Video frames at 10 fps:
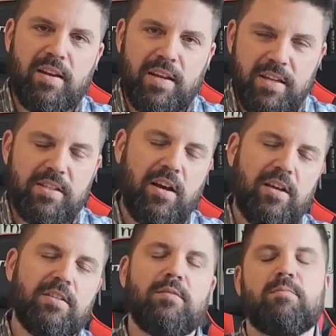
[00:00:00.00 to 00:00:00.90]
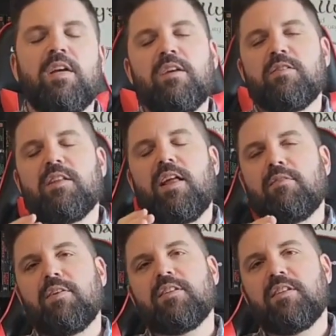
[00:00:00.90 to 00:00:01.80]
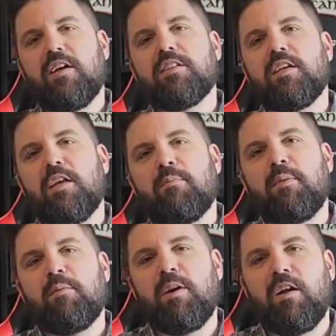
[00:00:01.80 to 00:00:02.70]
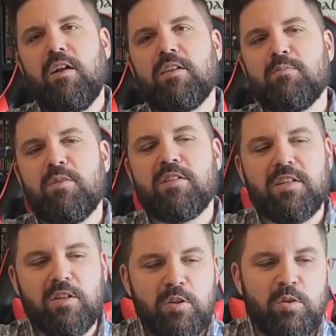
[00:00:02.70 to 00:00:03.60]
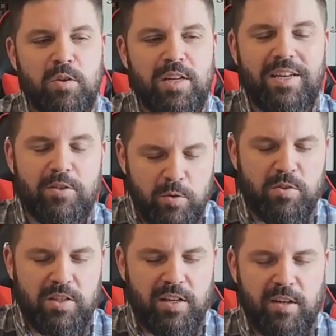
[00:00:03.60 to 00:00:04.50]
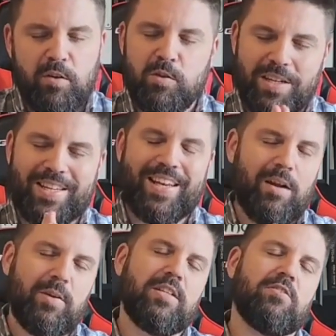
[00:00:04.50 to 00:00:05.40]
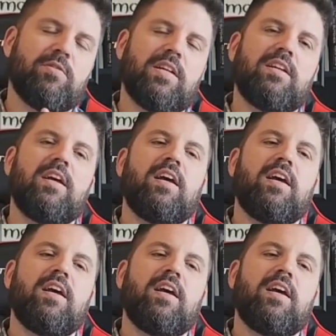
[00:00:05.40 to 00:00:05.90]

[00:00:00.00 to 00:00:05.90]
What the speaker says: He's awesome. It was a lot of fun to talk to him about all his books, including Tooth Sucker, which I cannot wait to read,